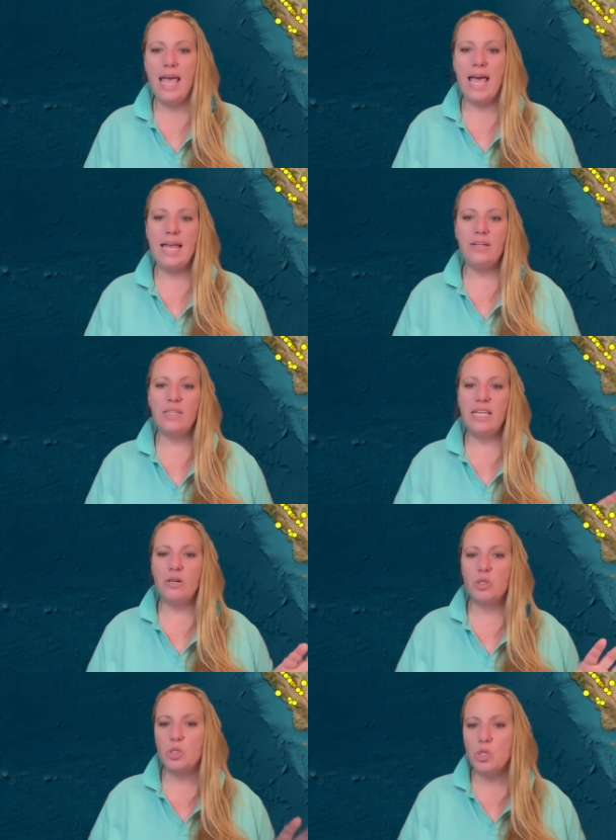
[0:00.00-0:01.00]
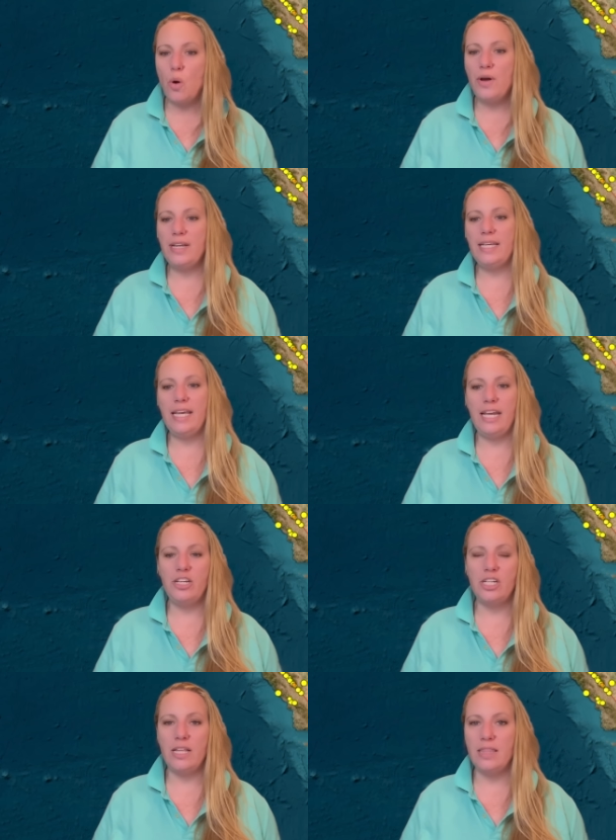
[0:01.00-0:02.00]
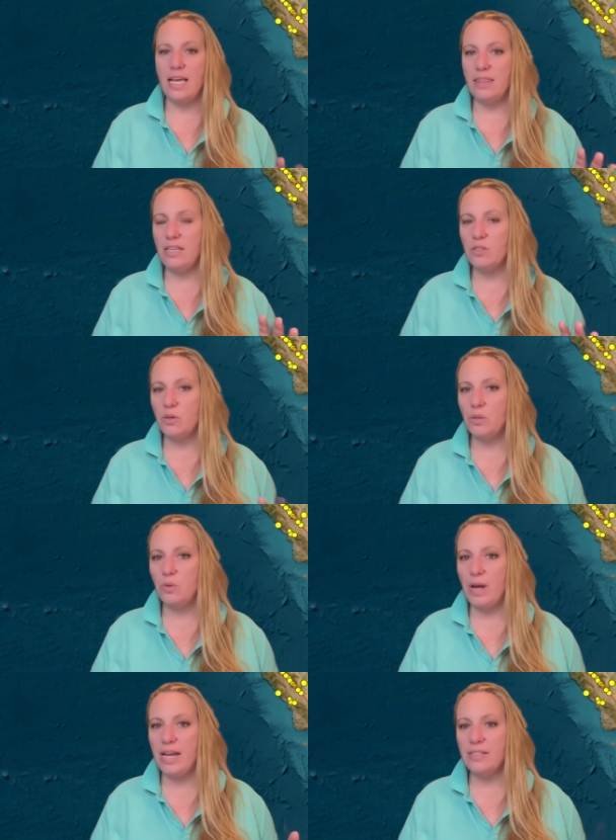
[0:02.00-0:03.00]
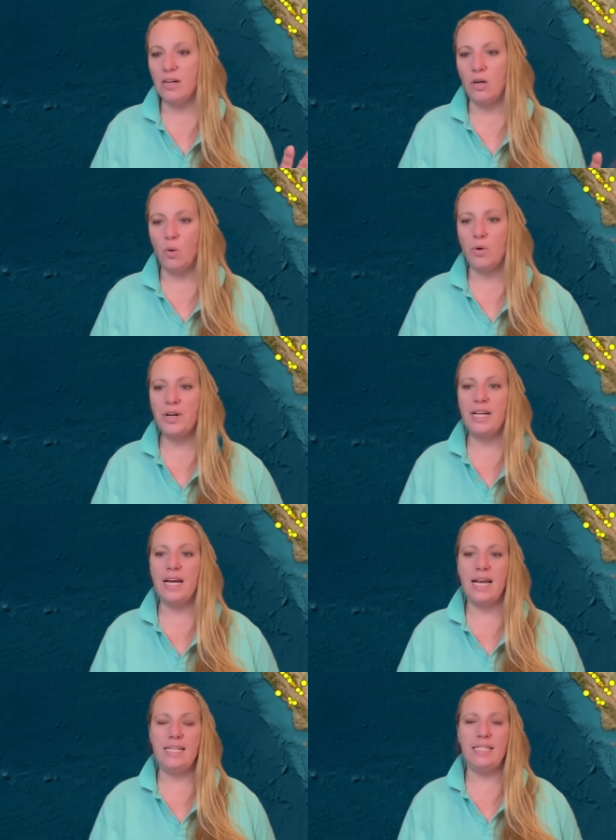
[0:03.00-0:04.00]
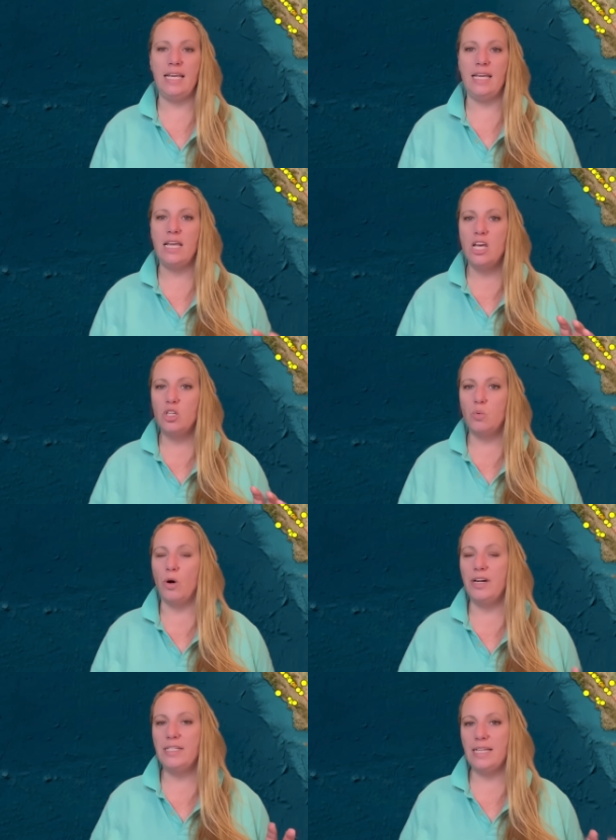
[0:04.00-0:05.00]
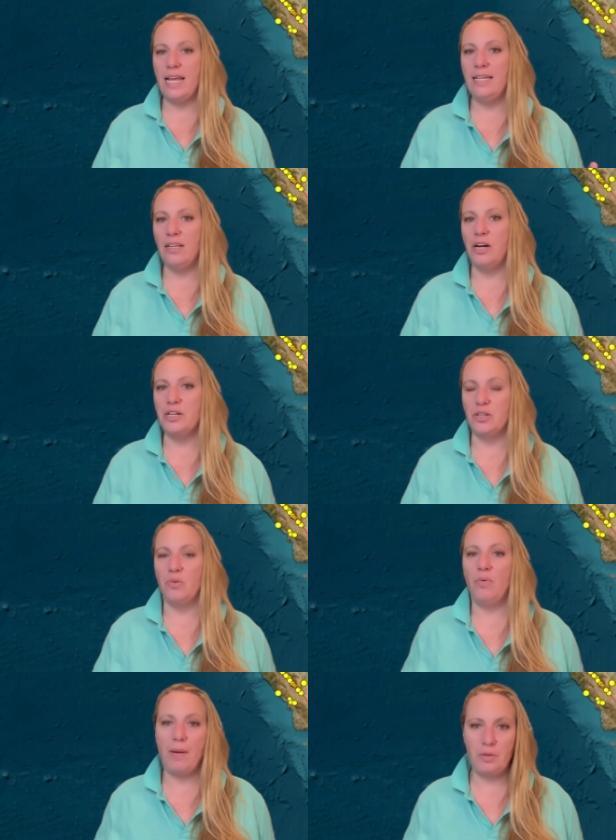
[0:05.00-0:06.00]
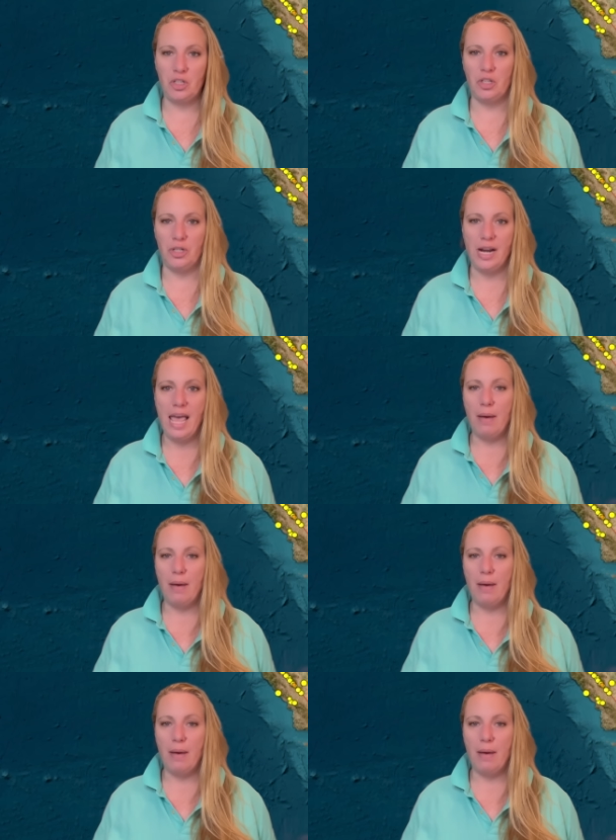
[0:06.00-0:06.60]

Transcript: And there's no indication that these earthquakes are organizing towards a larger rupture.